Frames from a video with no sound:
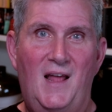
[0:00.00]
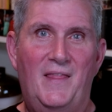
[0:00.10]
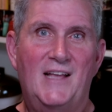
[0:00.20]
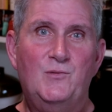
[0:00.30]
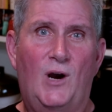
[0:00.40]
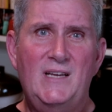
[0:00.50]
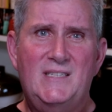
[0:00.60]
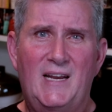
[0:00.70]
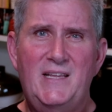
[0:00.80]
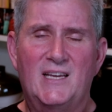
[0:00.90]
That's why
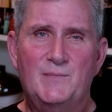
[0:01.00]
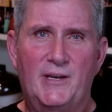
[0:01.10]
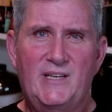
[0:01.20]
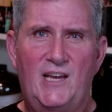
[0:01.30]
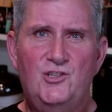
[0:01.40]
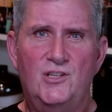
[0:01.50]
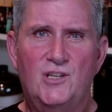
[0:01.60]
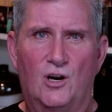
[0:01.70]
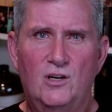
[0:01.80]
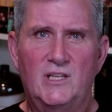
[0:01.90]
setting expectations
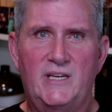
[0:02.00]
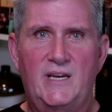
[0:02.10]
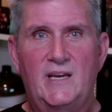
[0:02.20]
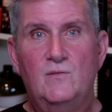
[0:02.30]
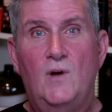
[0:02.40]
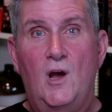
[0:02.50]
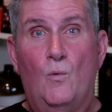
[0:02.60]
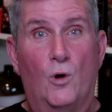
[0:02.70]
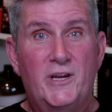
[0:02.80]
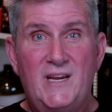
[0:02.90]
early and
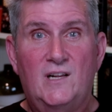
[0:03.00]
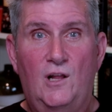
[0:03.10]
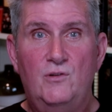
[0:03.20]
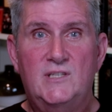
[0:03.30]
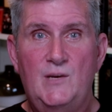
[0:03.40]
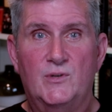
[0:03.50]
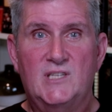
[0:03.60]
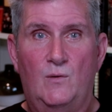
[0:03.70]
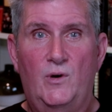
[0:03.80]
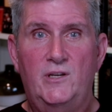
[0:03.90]
working closely with
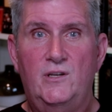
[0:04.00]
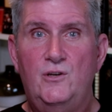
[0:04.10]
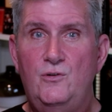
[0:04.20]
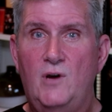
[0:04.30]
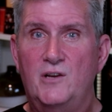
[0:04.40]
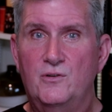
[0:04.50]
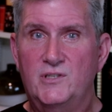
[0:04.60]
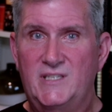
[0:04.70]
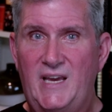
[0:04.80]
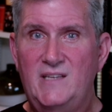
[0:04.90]
someone who
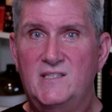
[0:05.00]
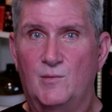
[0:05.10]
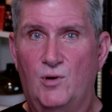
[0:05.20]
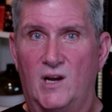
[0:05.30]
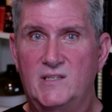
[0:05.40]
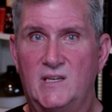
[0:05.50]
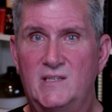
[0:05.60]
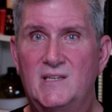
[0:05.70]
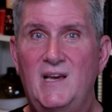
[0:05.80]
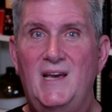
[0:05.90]
understands the
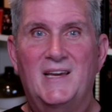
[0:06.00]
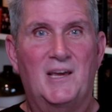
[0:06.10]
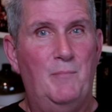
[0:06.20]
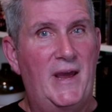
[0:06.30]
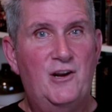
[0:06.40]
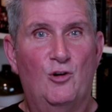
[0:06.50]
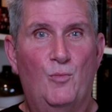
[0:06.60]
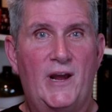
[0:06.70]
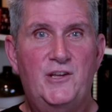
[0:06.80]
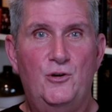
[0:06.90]
process can make or
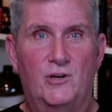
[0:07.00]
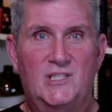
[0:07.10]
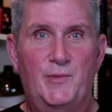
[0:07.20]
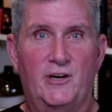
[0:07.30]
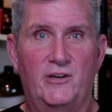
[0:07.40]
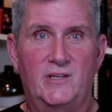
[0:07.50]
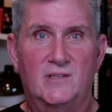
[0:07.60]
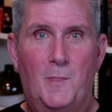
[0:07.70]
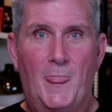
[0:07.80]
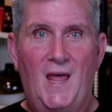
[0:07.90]
break your
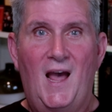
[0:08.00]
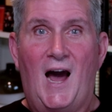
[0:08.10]
experience.